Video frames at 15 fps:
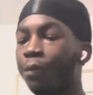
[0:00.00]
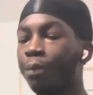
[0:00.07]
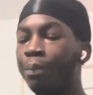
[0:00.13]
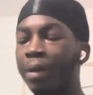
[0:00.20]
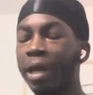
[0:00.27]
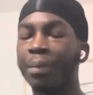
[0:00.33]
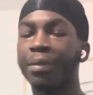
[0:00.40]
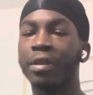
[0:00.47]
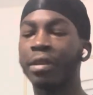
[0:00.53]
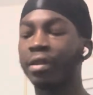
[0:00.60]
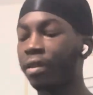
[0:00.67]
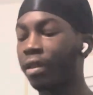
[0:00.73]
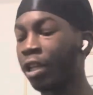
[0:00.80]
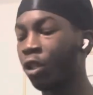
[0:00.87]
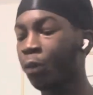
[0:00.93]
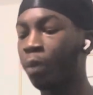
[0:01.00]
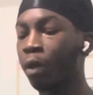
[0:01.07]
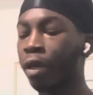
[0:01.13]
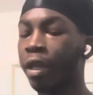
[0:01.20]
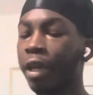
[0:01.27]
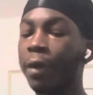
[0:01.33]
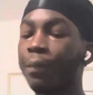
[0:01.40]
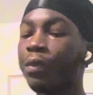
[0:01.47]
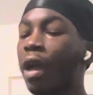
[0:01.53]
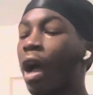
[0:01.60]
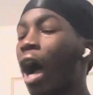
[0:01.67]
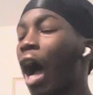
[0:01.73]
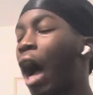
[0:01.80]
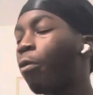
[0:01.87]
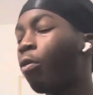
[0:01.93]
papers in each pocket.
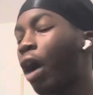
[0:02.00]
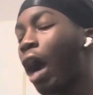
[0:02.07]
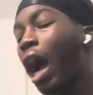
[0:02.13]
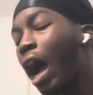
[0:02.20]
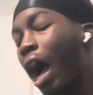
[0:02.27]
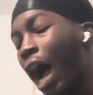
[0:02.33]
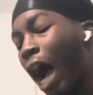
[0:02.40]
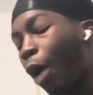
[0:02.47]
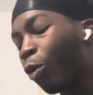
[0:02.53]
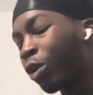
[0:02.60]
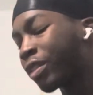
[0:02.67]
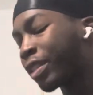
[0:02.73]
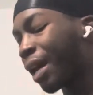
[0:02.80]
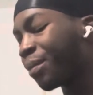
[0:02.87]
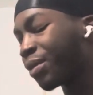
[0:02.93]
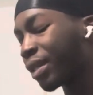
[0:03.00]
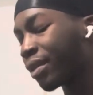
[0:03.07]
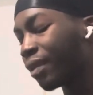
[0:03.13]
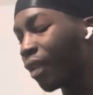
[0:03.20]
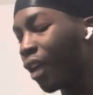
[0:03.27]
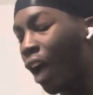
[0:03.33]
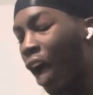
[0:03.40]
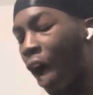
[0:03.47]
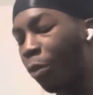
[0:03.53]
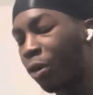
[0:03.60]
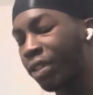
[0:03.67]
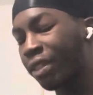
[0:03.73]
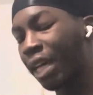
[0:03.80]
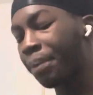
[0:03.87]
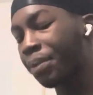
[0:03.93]
I was
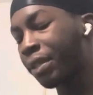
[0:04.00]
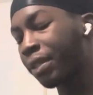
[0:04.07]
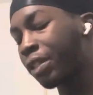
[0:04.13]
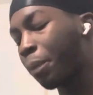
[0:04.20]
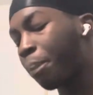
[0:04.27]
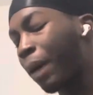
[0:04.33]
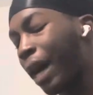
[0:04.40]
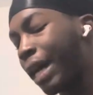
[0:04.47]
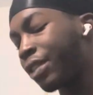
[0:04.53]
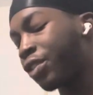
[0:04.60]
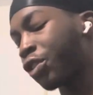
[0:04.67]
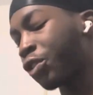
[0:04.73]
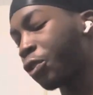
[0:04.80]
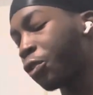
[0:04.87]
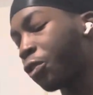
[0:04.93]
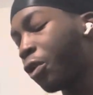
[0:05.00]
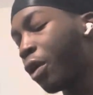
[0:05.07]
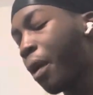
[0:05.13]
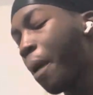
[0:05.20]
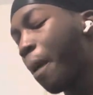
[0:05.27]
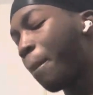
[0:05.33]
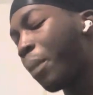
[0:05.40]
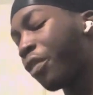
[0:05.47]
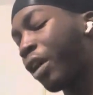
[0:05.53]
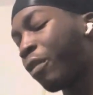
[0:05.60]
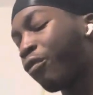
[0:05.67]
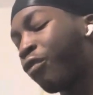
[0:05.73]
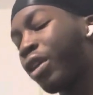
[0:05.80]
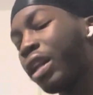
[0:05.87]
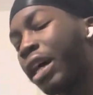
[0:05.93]
tempted to buy two, but
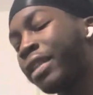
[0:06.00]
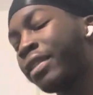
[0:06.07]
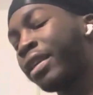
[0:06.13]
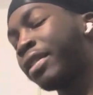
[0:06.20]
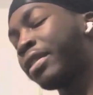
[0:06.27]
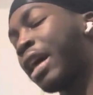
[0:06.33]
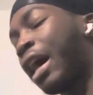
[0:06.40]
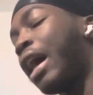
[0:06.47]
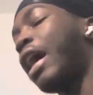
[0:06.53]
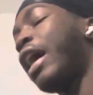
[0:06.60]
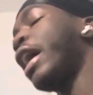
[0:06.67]
then realizing that